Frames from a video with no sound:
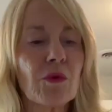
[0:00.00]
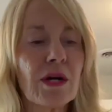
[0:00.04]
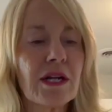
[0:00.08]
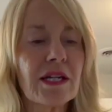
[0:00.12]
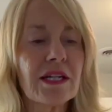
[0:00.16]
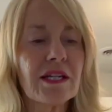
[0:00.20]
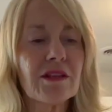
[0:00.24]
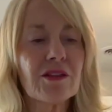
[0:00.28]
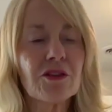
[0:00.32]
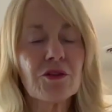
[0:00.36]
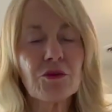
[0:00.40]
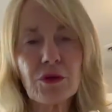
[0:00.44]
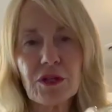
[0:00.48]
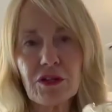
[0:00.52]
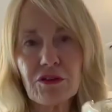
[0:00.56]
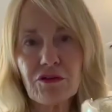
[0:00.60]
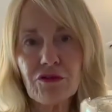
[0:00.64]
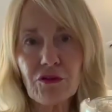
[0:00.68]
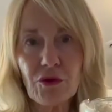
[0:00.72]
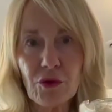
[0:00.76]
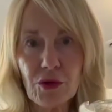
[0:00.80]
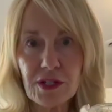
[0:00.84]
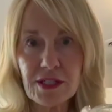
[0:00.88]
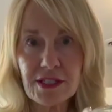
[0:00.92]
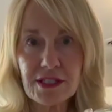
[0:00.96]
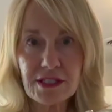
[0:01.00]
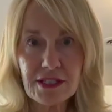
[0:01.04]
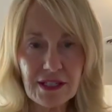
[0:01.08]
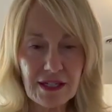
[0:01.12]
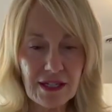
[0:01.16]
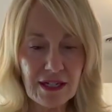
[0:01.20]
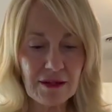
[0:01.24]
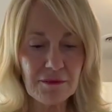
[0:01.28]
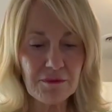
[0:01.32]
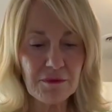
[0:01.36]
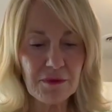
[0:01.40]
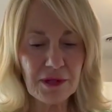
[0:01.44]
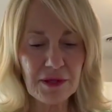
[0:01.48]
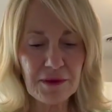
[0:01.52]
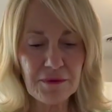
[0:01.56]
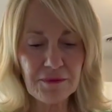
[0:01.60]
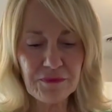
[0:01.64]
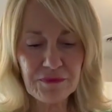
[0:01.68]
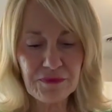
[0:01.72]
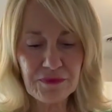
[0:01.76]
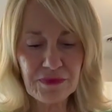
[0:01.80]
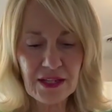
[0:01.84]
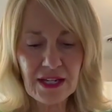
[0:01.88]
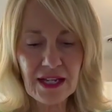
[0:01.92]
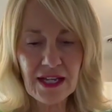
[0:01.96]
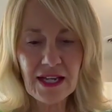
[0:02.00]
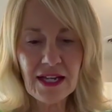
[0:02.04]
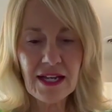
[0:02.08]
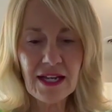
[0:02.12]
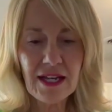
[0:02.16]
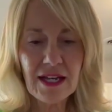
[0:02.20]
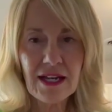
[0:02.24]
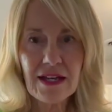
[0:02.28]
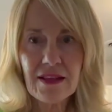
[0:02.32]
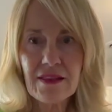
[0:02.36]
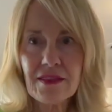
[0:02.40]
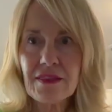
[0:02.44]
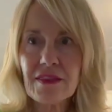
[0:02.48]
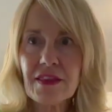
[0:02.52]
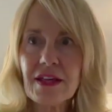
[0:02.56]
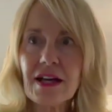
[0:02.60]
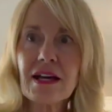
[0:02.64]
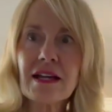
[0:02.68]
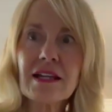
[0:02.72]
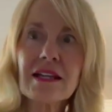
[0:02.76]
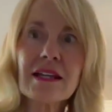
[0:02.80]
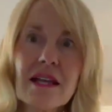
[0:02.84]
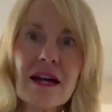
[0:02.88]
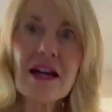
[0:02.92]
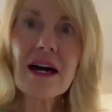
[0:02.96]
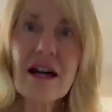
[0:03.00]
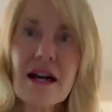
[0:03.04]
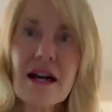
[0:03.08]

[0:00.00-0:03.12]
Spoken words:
1 3/4 cup. And then